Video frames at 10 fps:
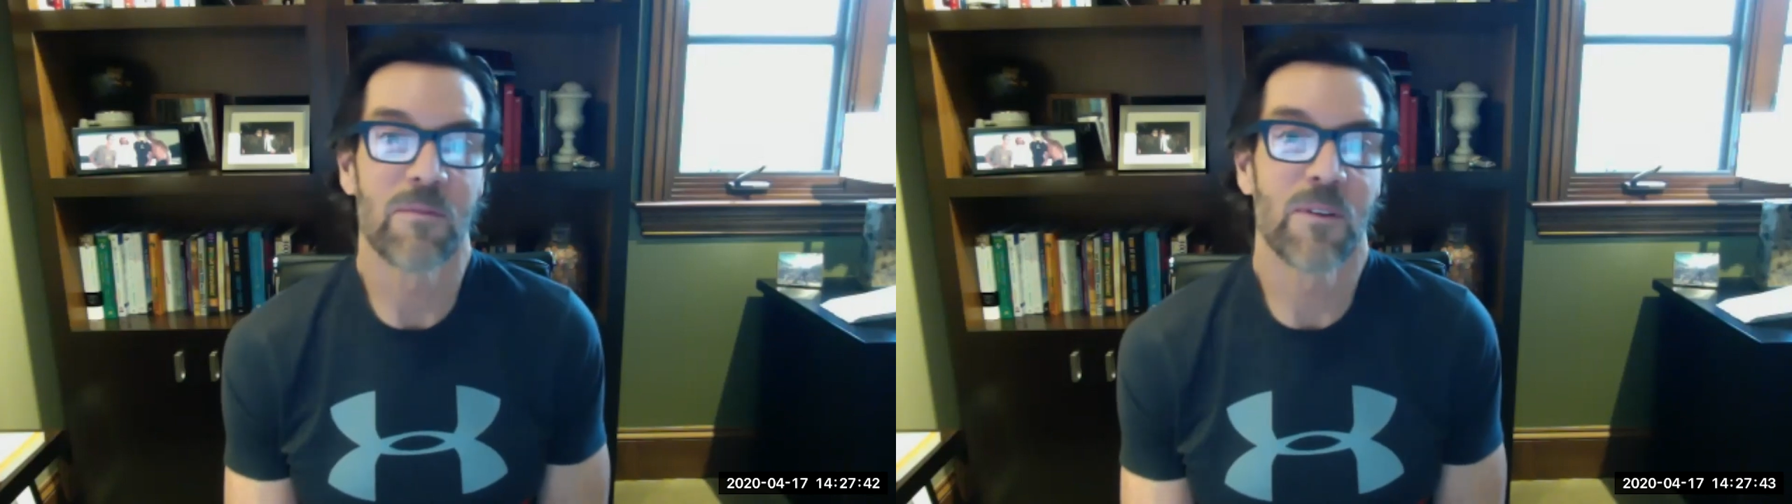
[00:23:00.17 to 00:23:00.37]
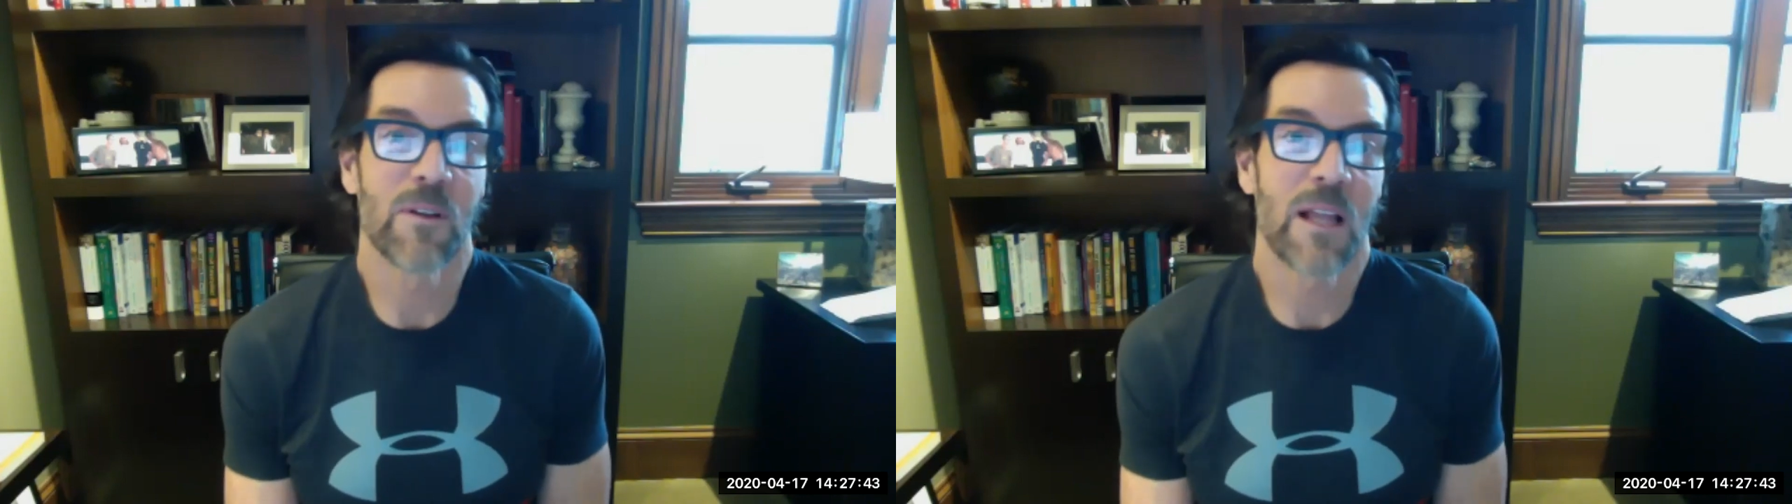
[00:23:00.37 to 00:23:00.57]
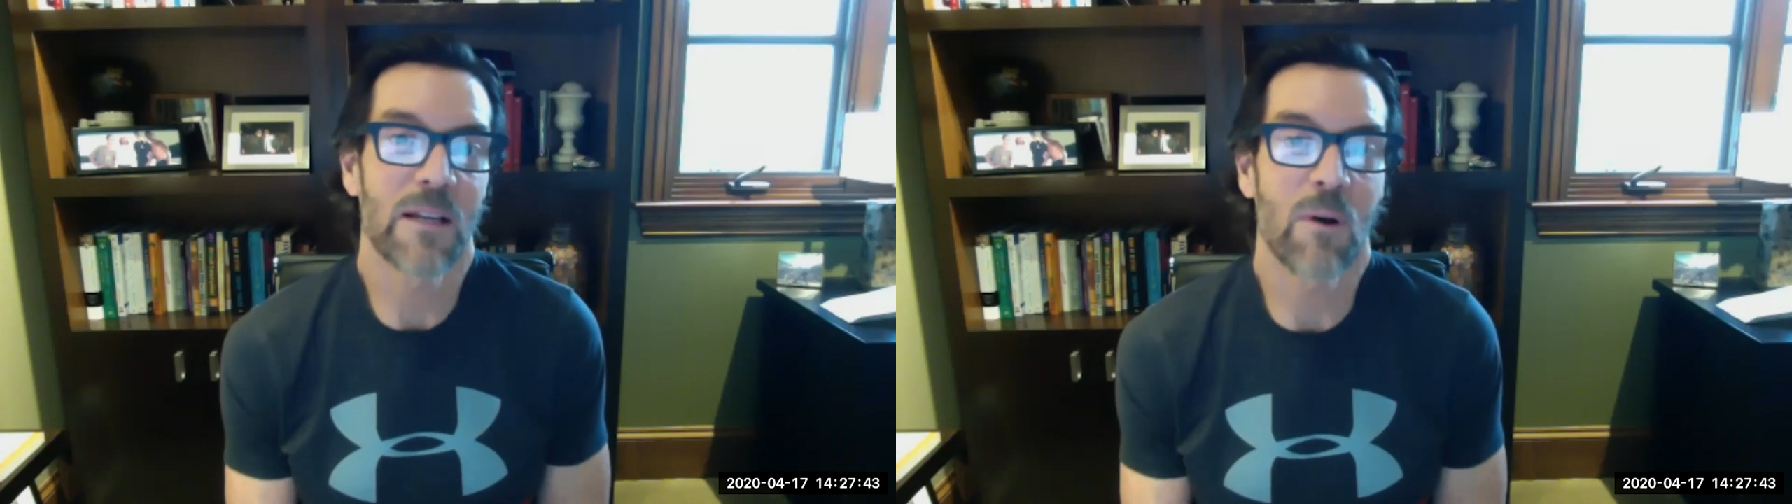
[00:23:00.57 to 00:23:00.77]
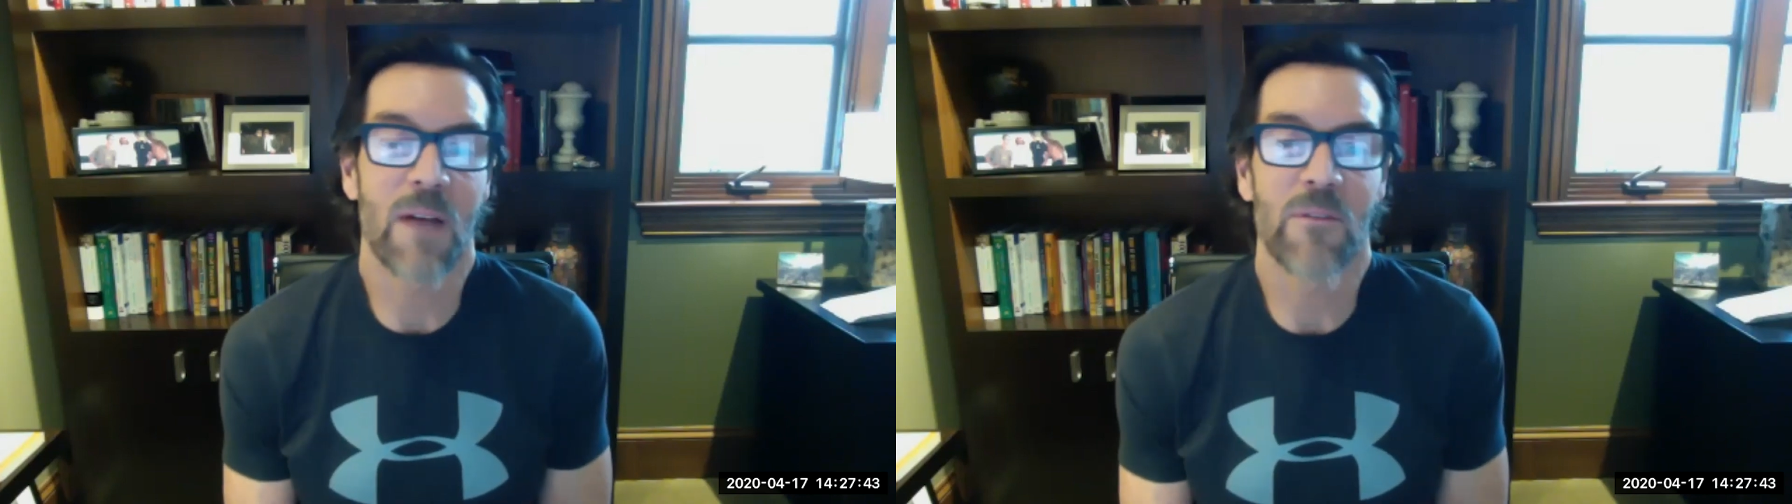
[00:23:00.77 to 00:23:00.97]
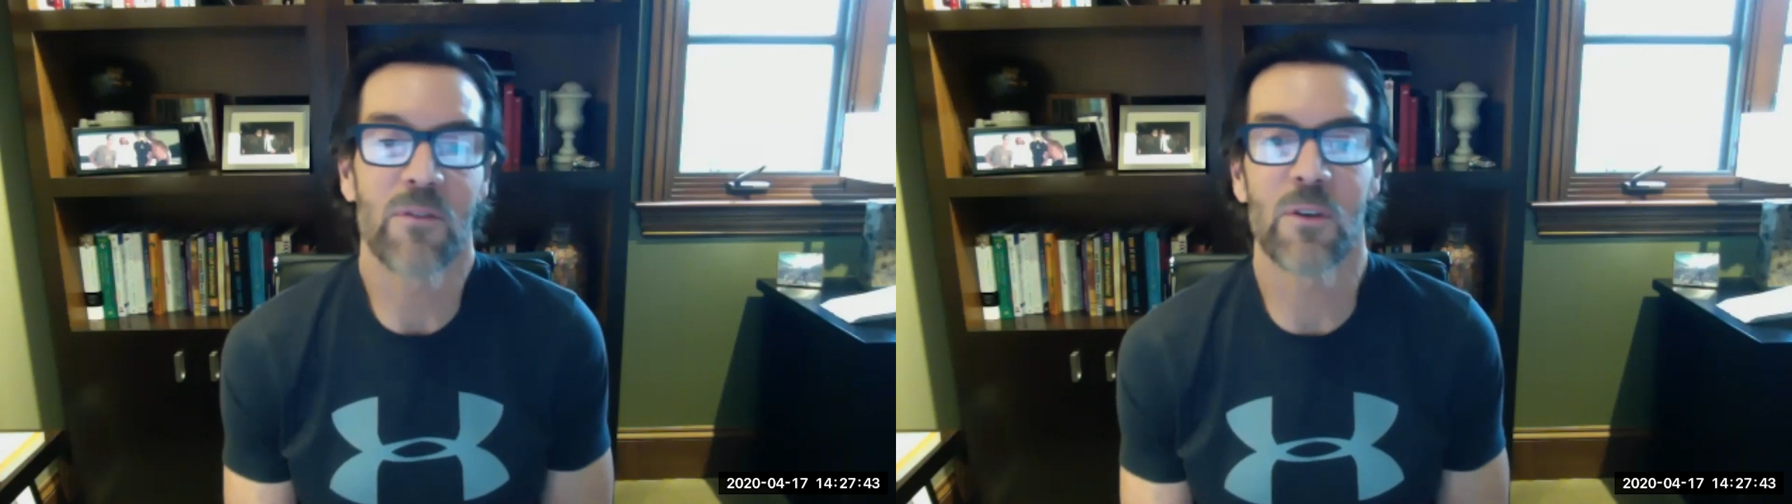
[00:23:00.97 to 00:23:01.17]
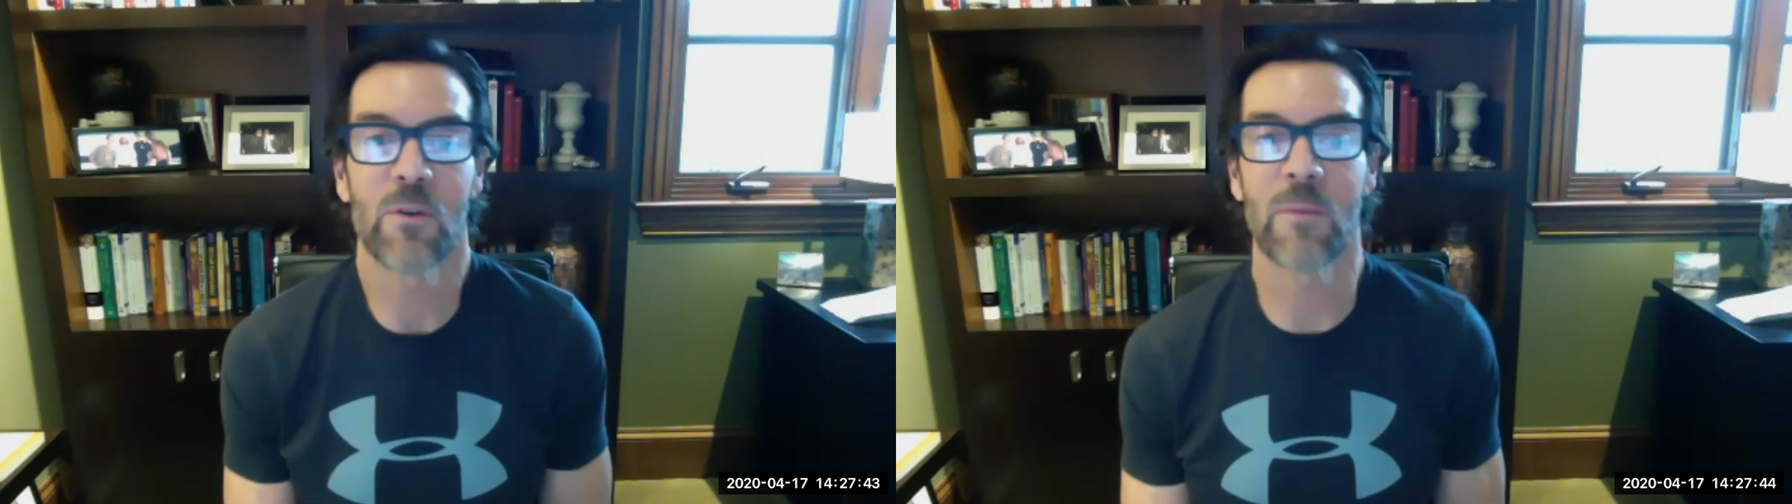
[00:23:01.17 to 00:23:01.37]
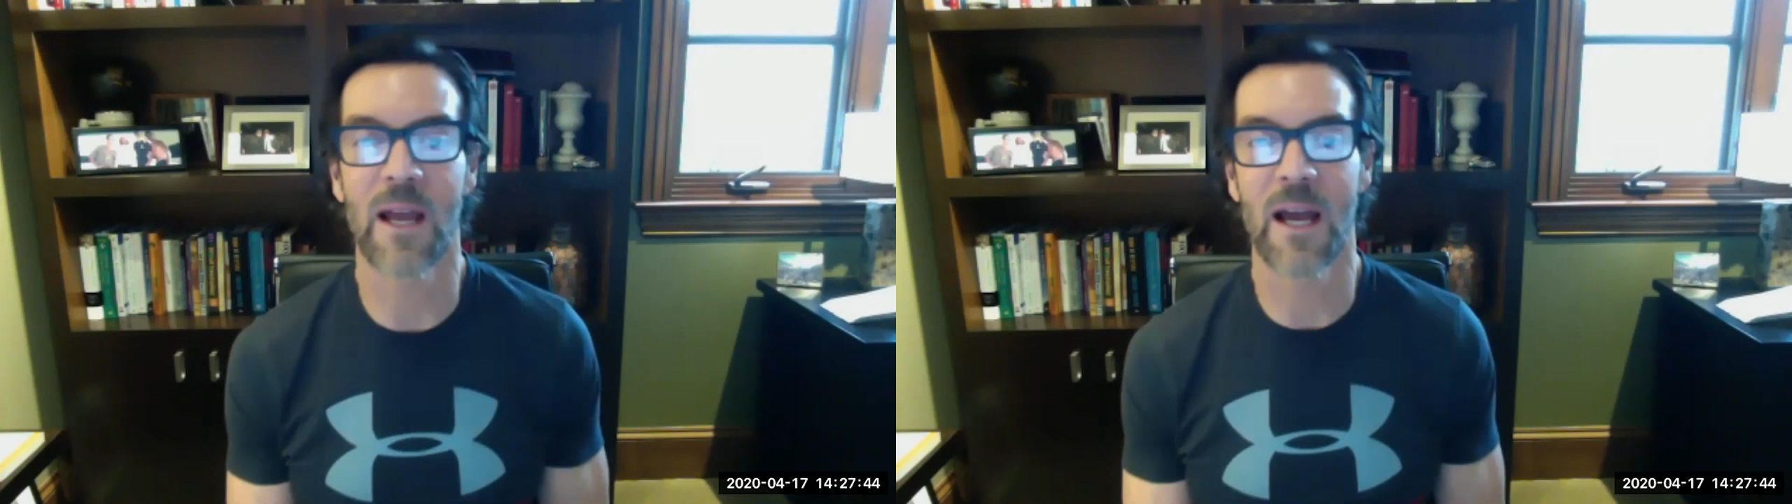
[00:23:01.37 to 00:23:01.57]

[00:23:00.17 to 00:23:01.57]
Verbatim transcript: feel like, well, I've seen you in my